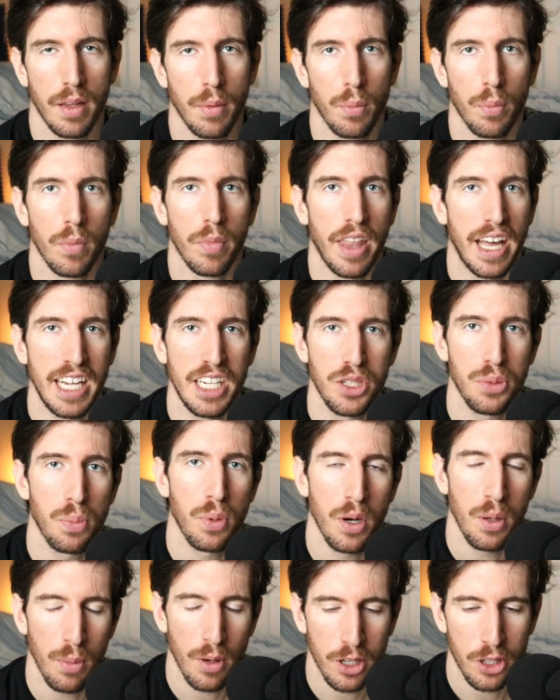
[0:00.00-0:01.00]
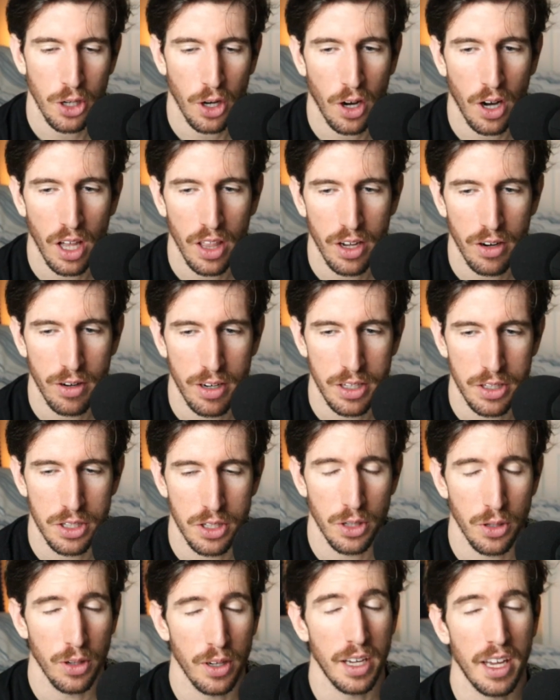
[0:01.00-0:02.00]
That's pretty much all there is
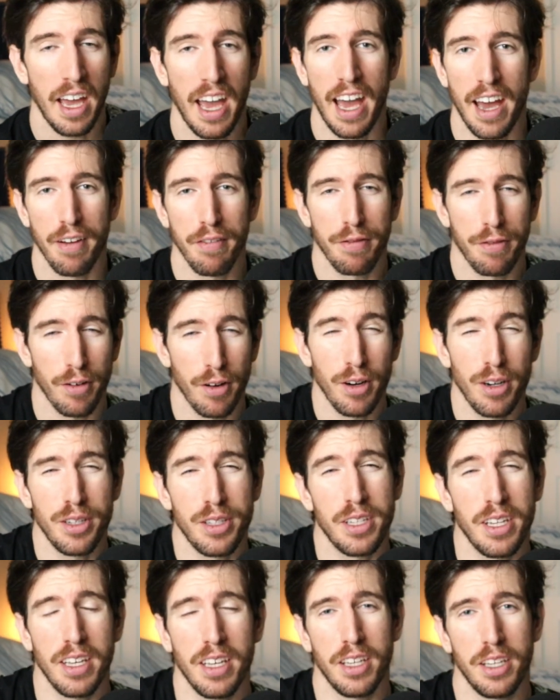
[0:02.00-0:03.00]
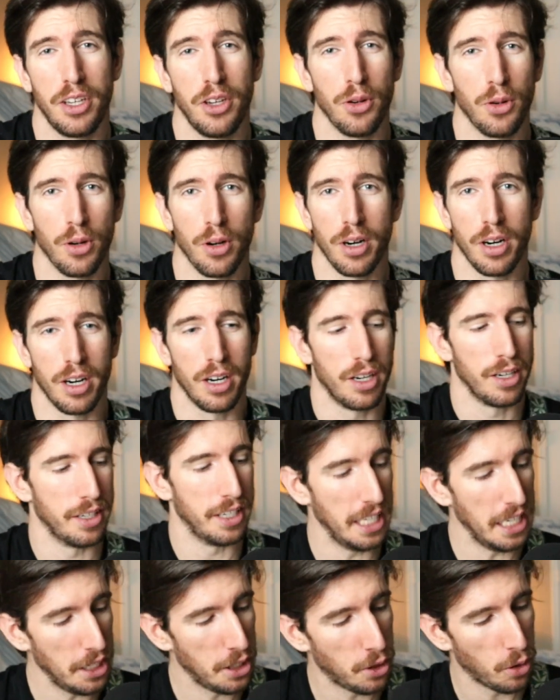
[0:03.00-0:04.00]
to it. At first, your
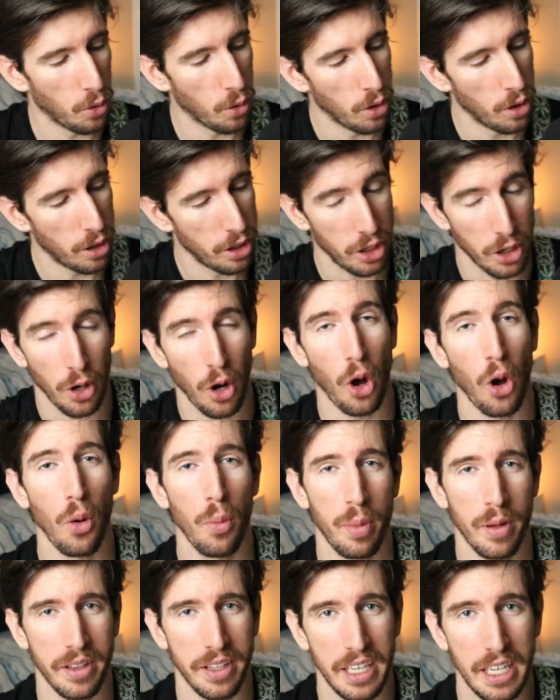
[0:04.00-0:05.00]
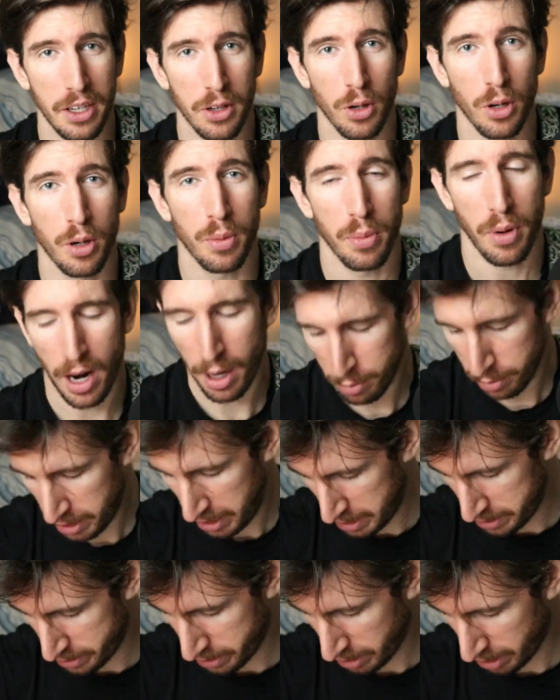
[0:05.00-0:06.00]
D chord, your open D chord, probably
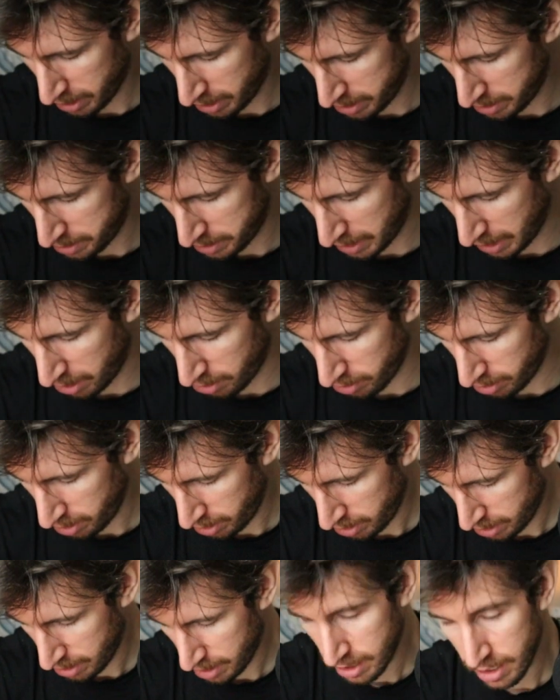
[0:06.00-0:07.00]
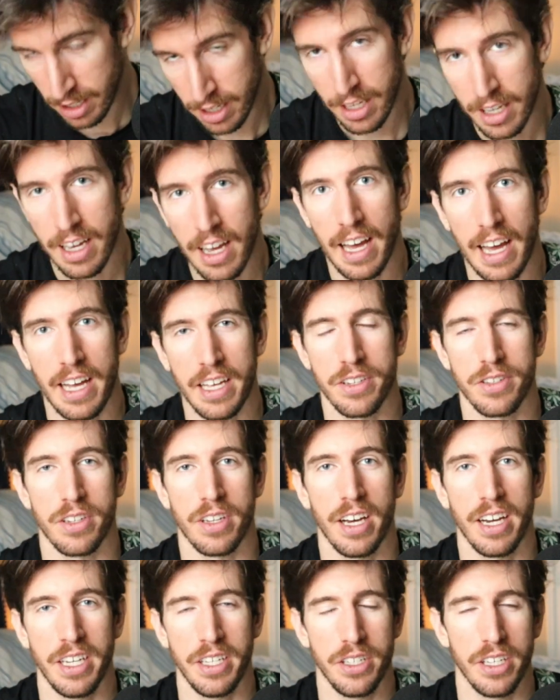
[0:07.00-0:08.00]
isn't going to sound as
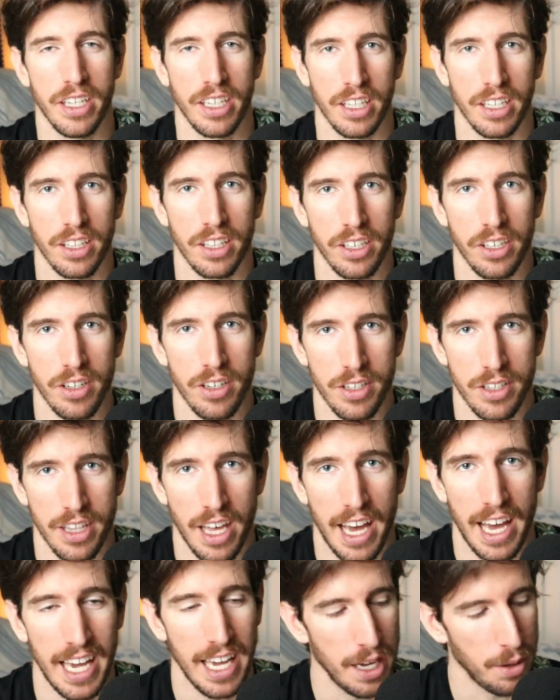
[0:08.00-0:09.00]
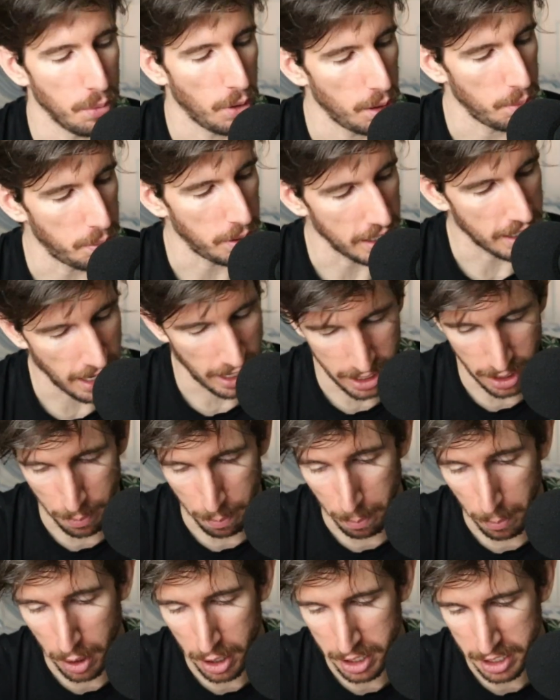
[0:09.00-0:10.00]
nice and clear as that. It might be kind of
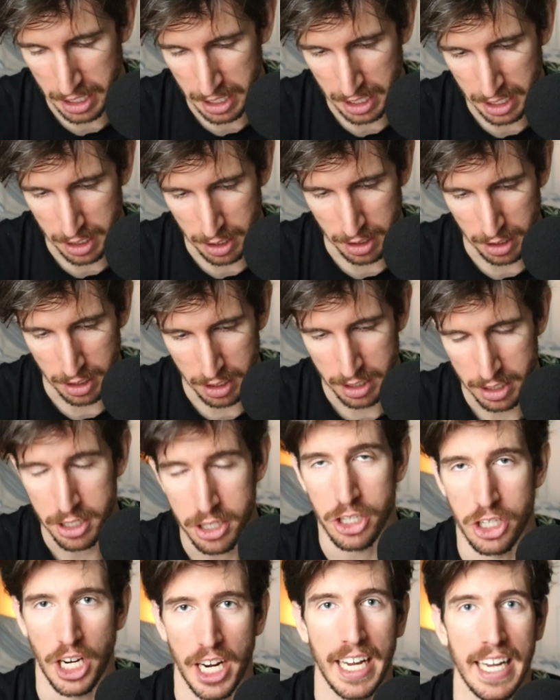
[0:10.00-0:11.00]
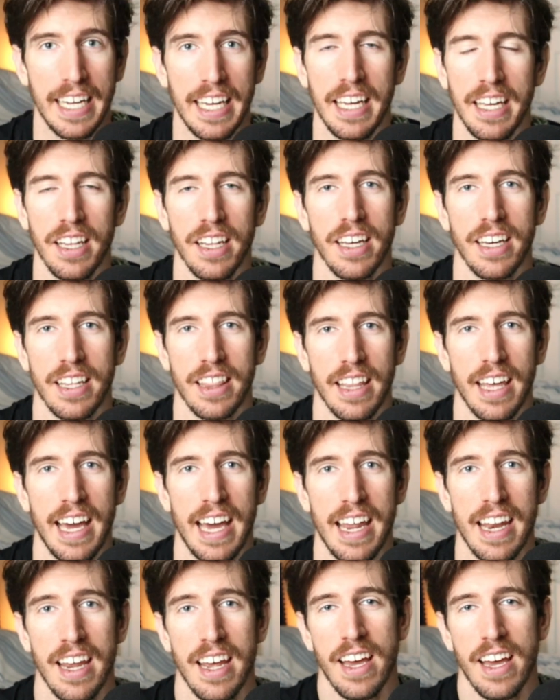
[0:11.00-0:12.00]
muddy and janky like that.